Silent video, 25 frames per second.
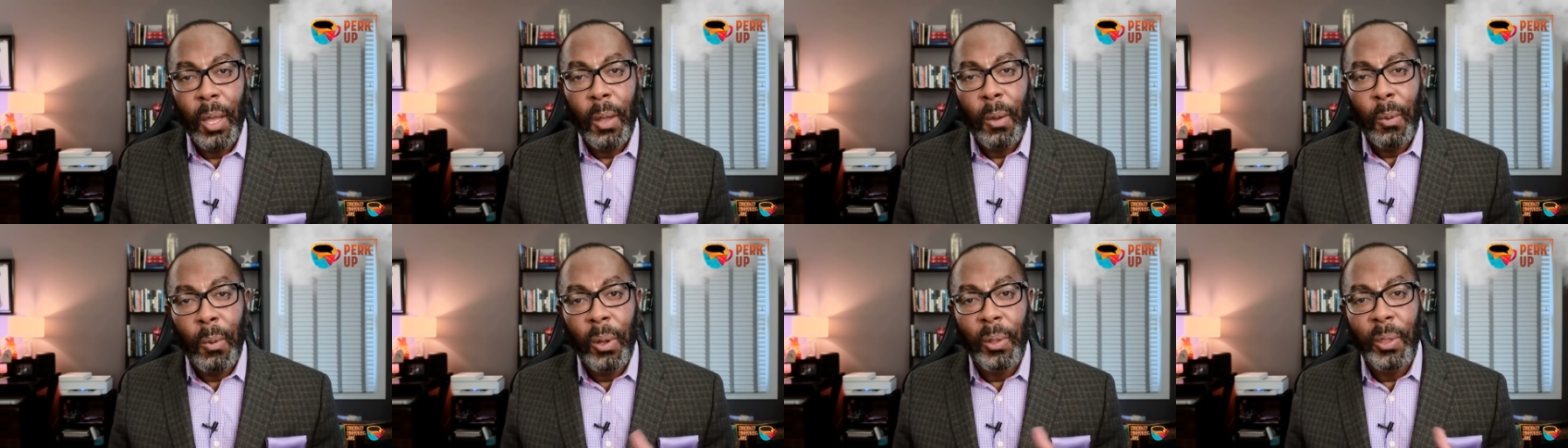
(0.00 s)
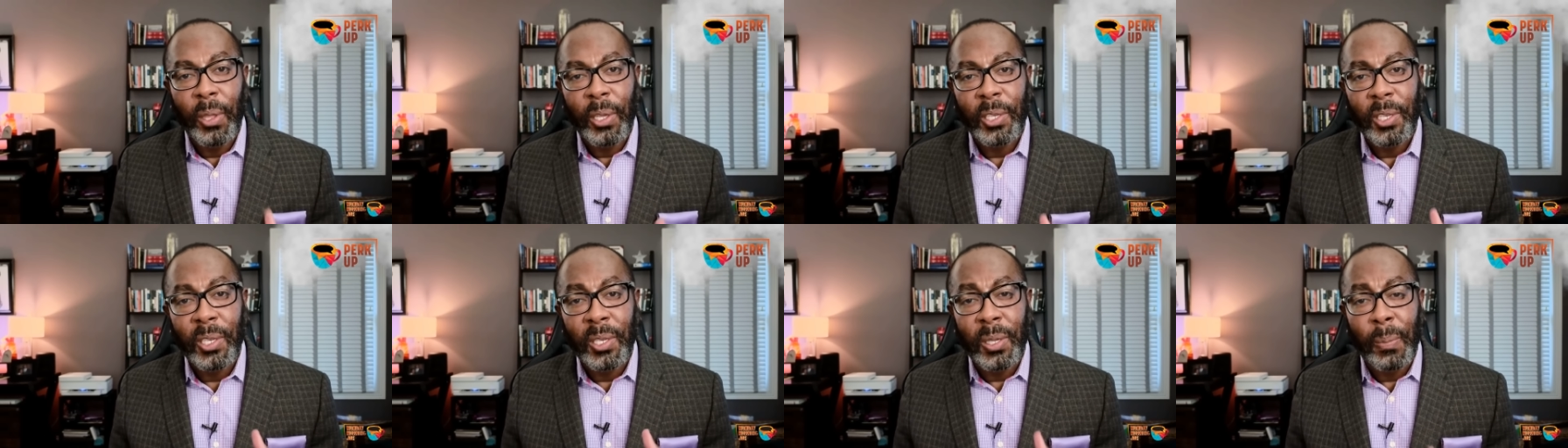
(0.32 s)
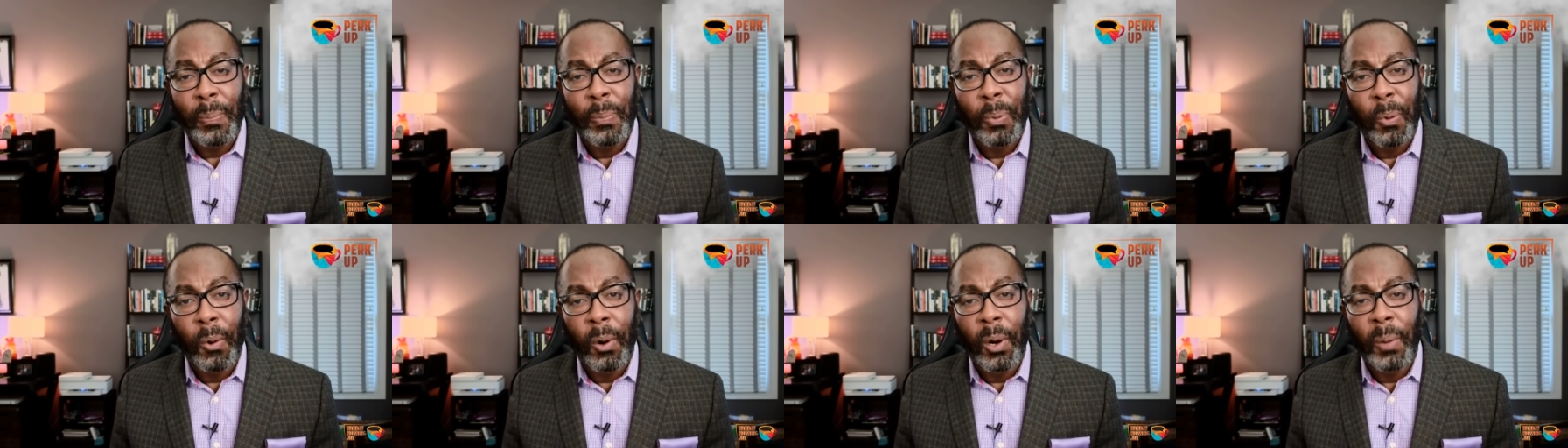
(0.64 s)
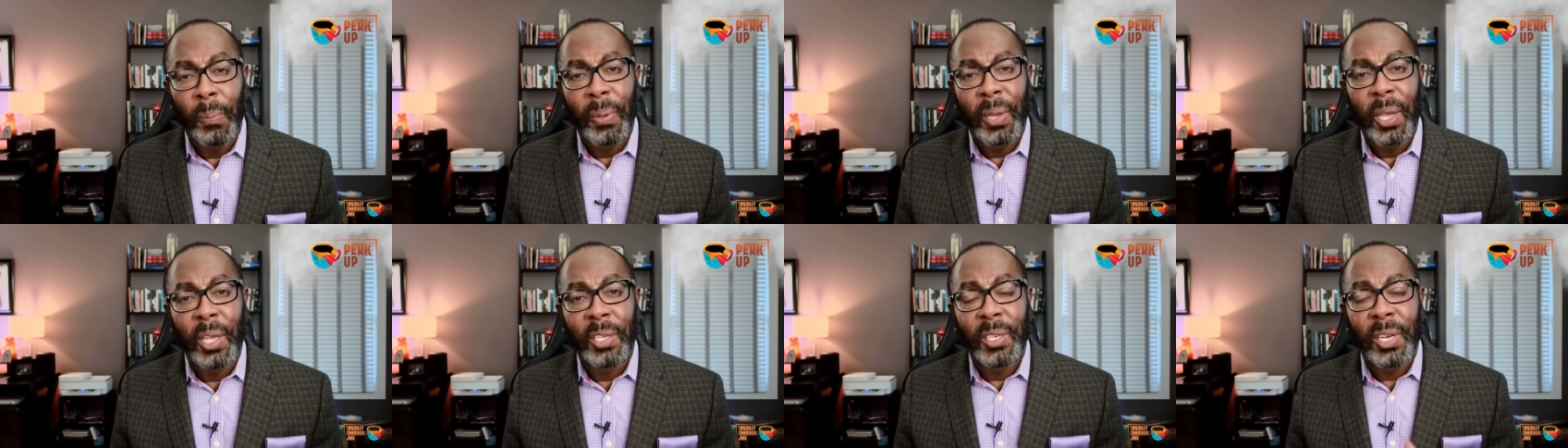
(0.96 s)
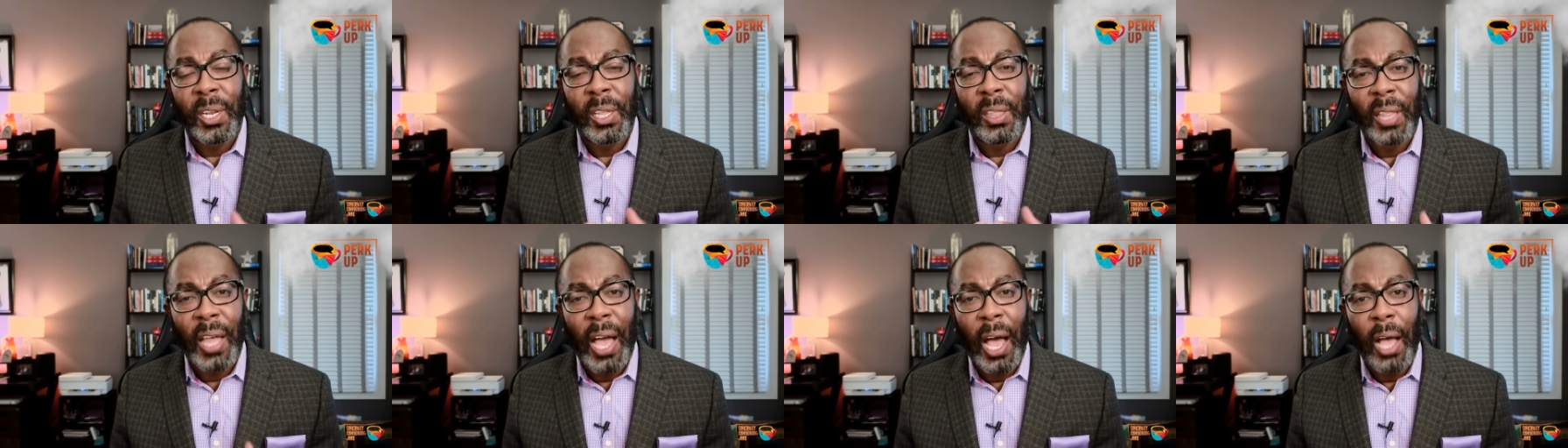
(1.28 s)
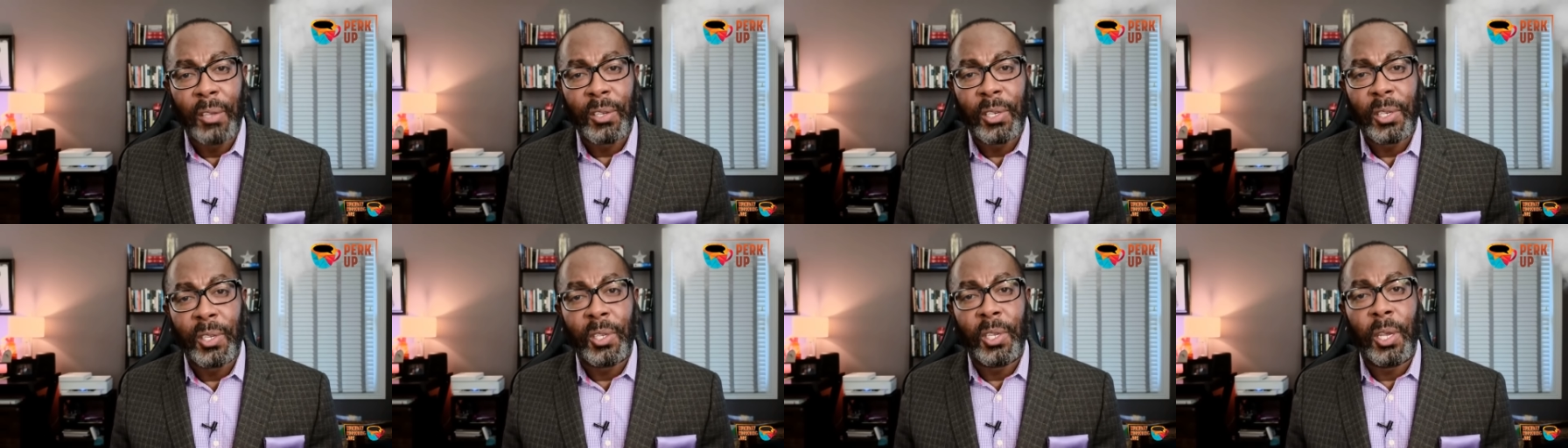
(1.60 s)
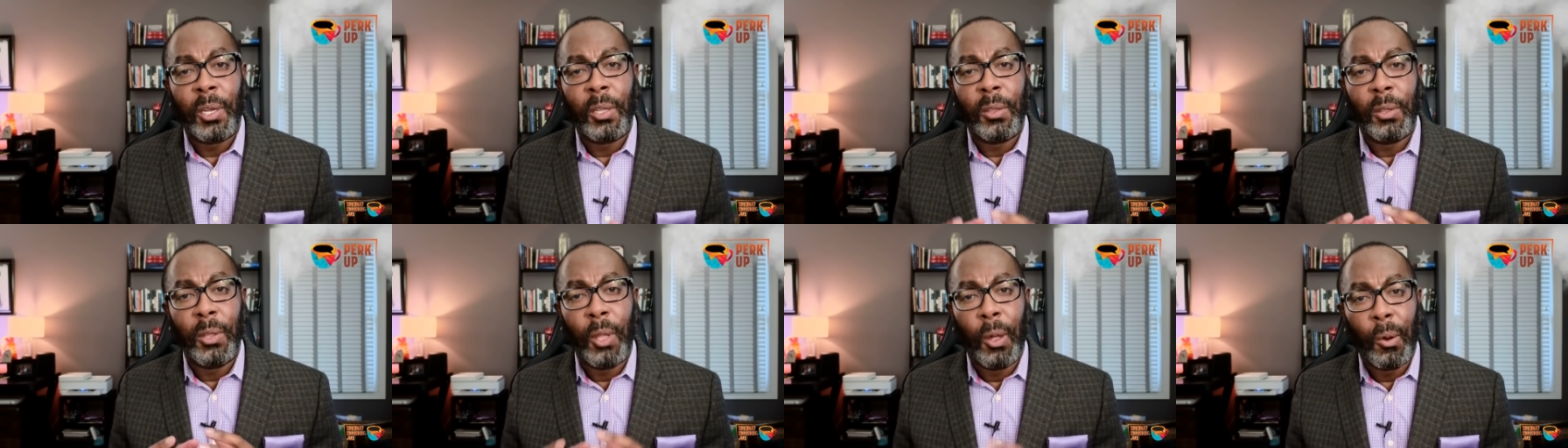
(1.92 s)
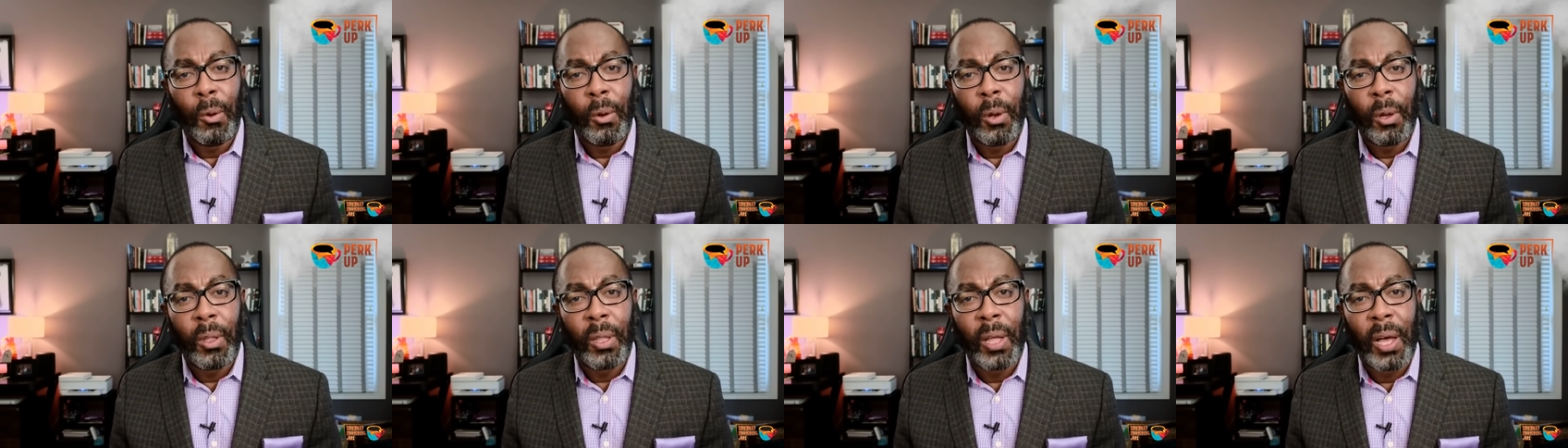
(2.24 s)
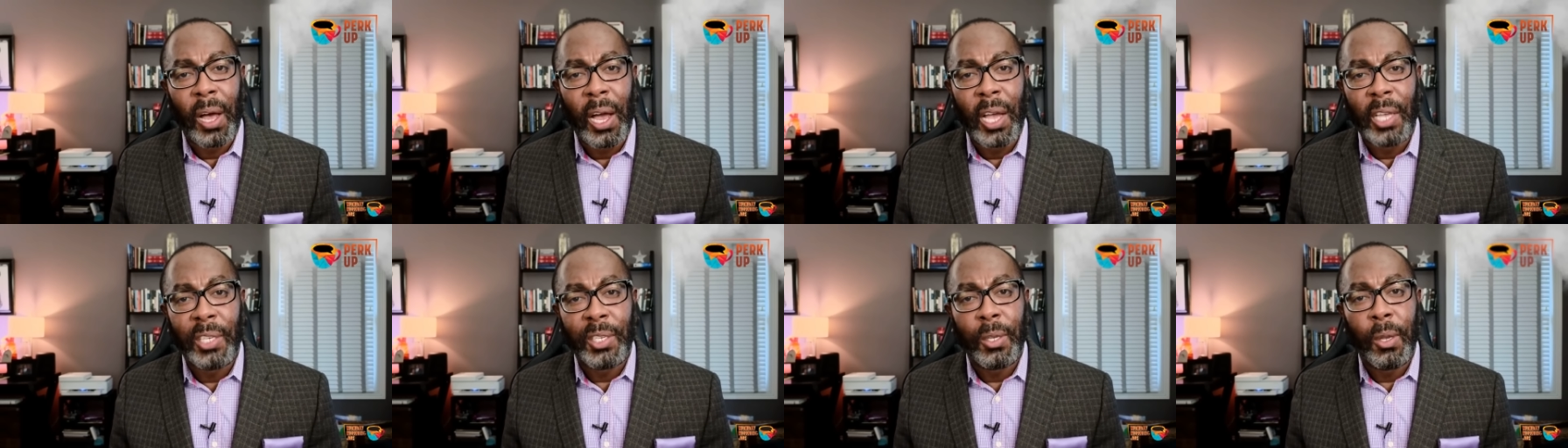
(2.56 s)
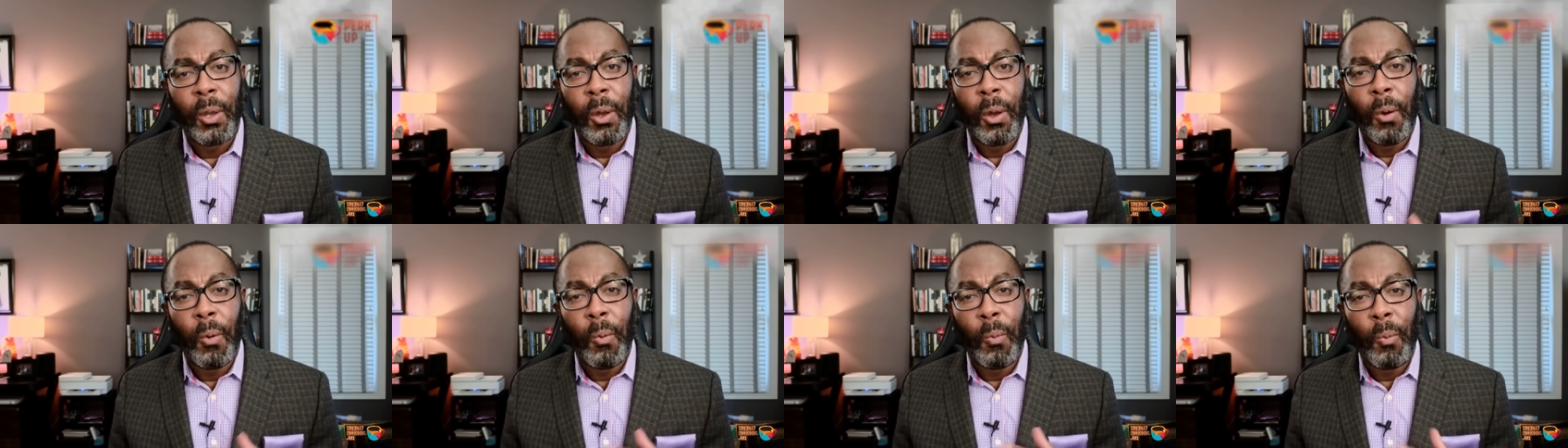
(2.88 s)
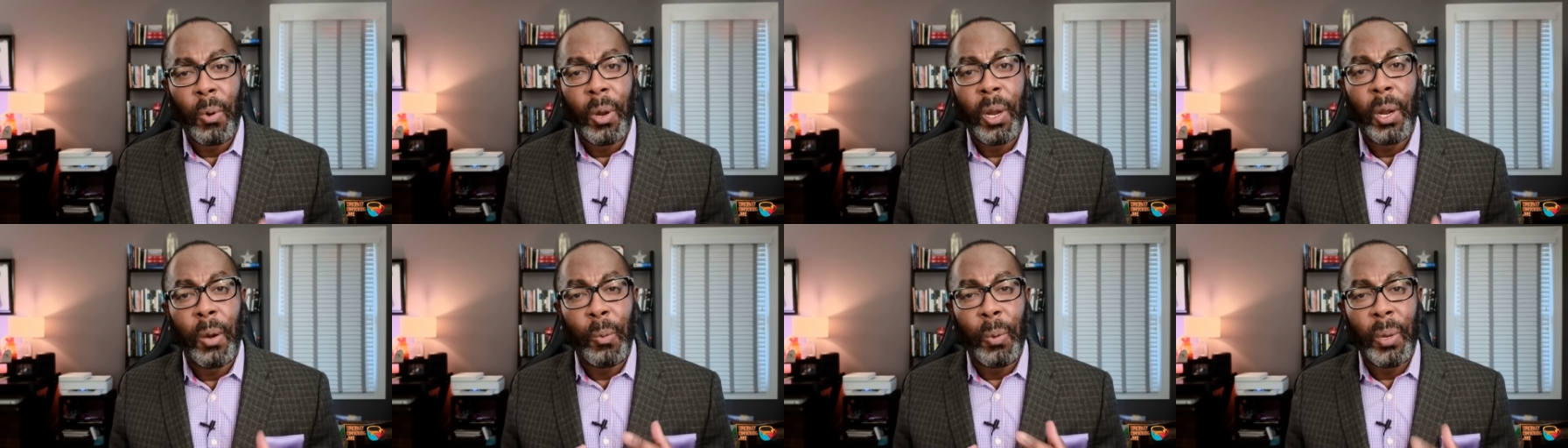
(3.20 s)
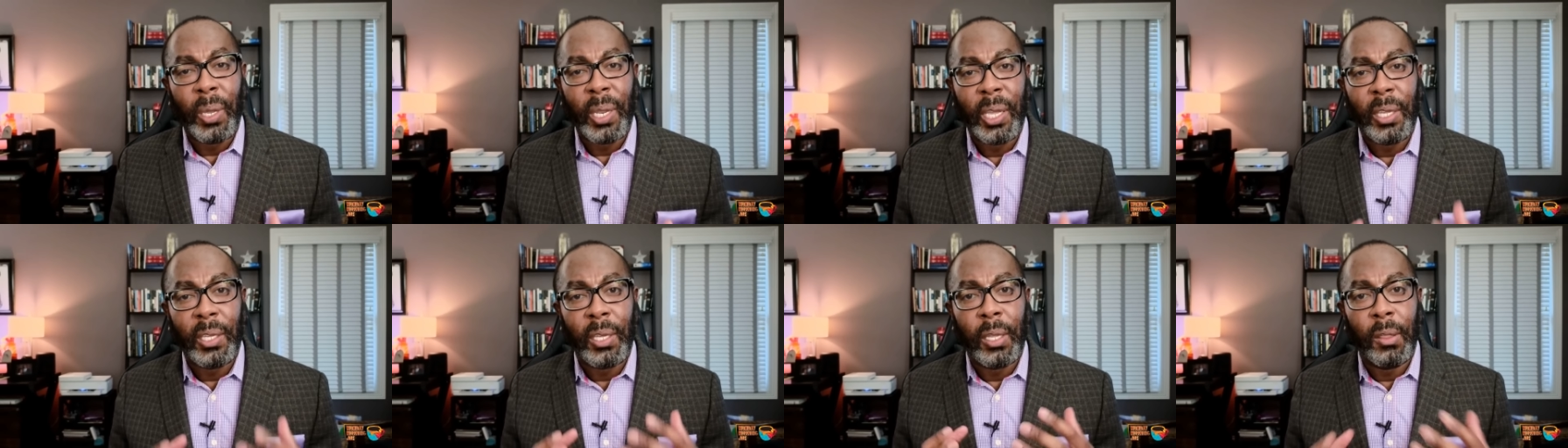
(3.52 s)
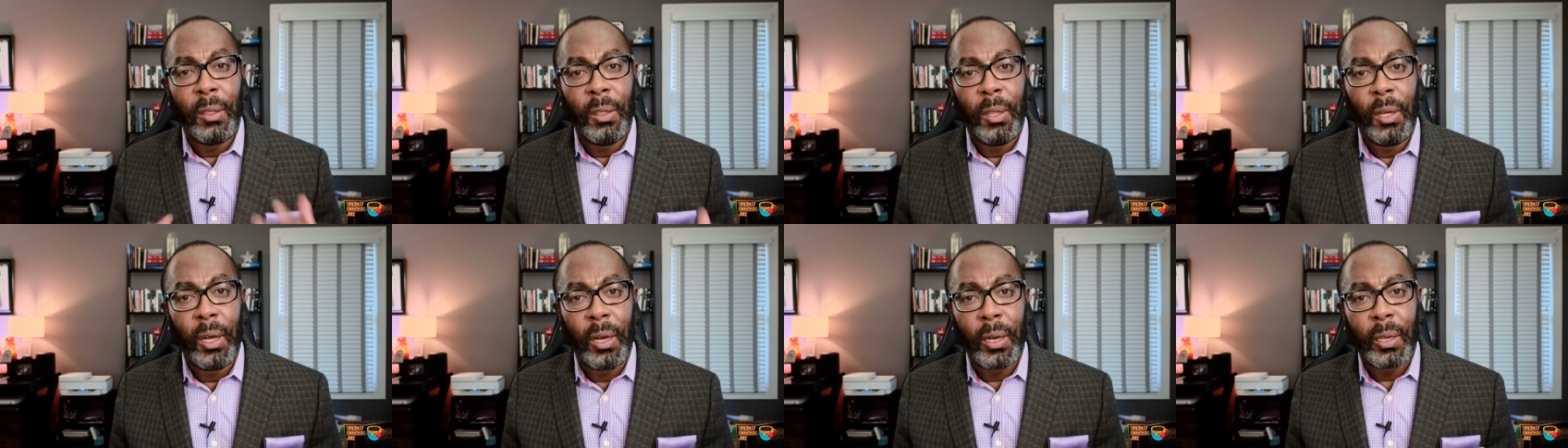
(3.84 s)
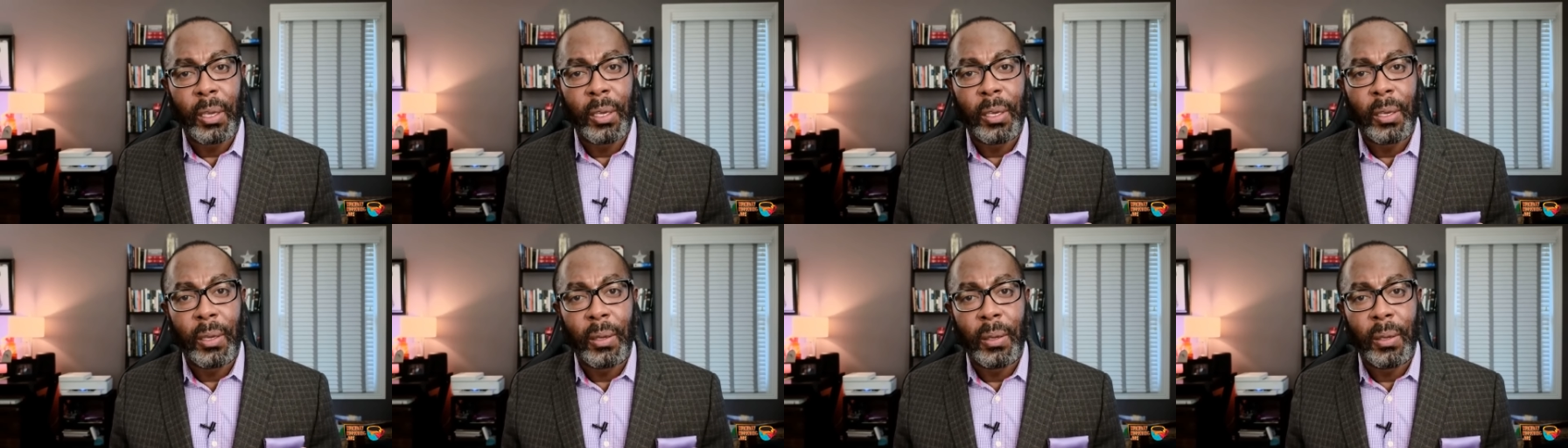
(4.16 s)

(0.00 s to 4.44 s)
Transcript: Well, this is important because it allows us to localize where we need to look.